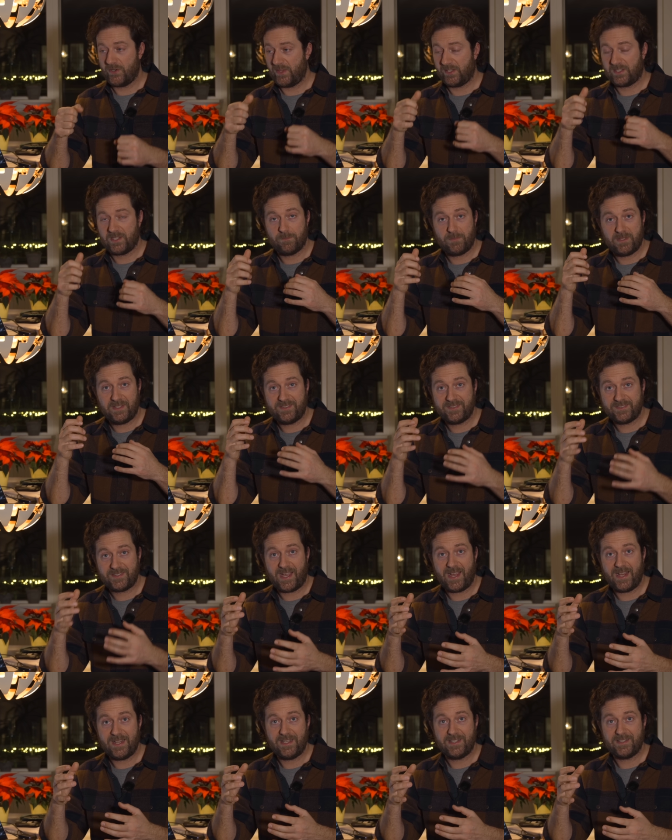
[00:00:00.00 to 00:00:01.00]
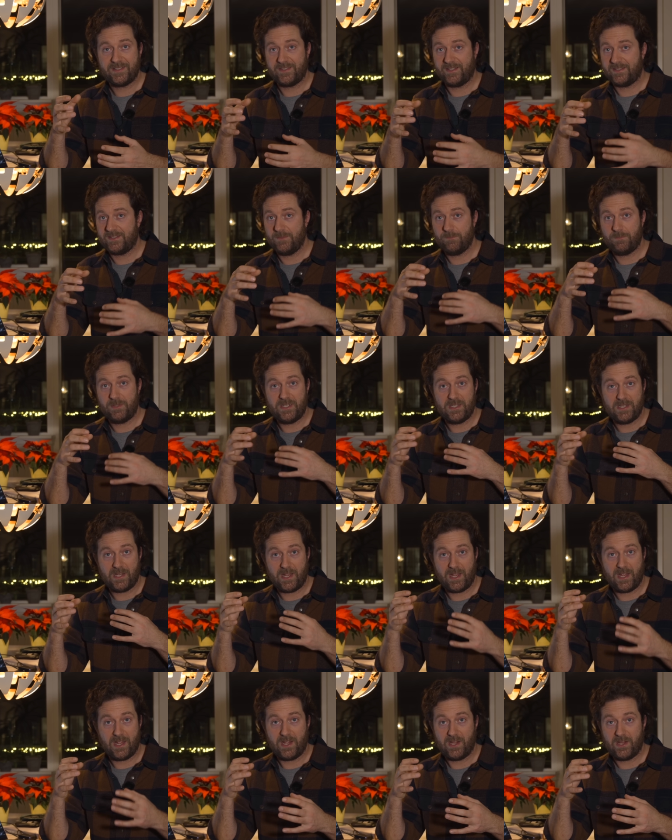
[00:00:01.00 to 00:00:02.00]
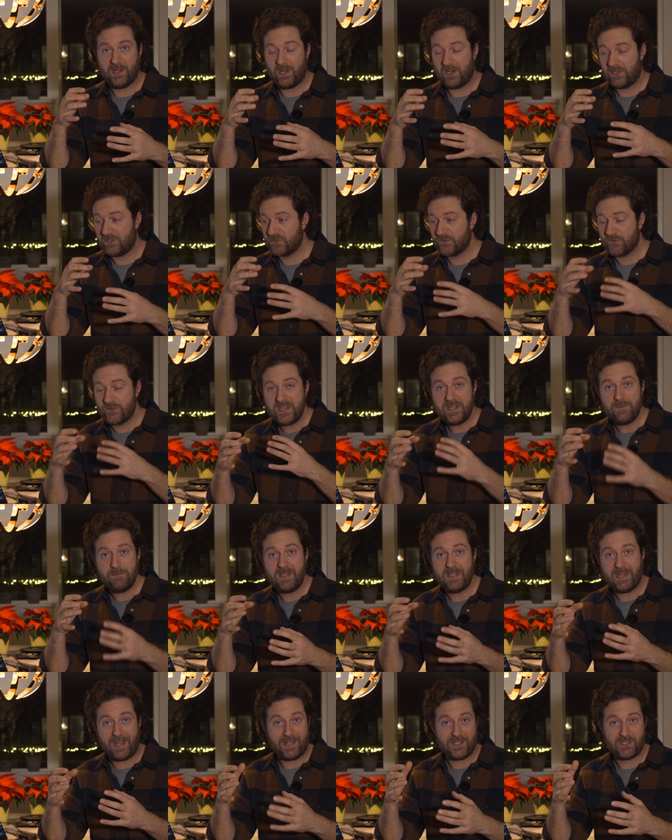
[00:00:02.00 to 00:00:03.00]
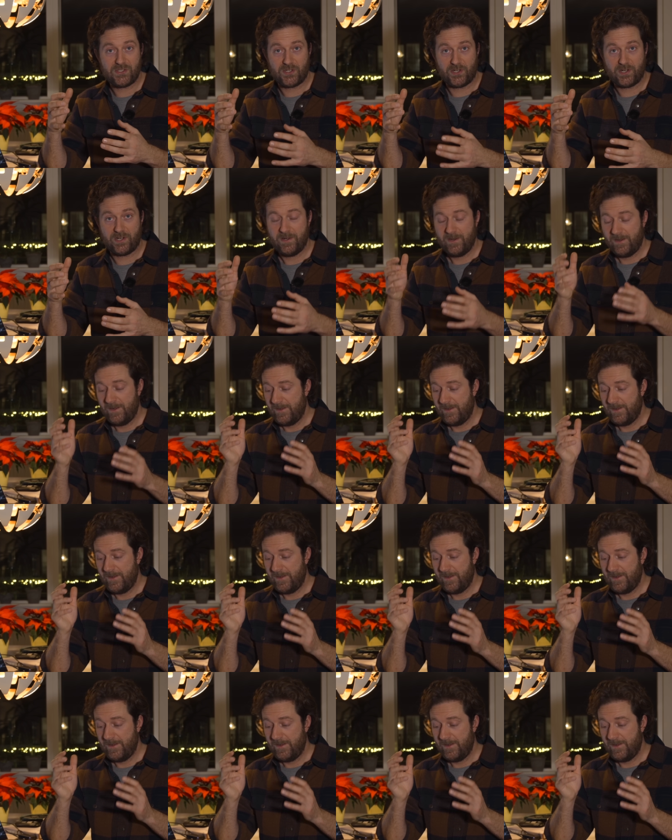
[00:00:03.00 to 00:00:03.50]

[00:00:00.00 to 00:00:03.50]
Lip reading: that can be silence, that can be a dreamy nature.